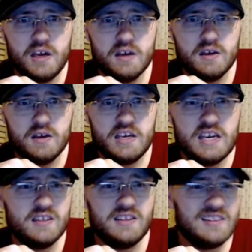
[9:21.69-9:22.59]
He,
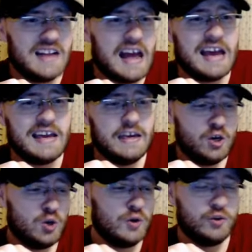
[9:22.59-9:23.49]
this guy
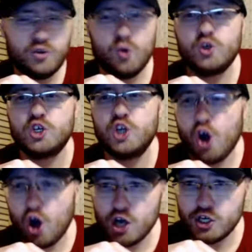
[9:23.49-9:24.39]
who is so
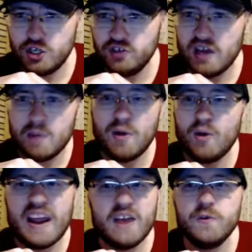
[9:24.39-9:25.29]
cautious about
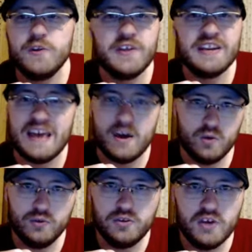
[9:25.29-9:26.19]
everything else,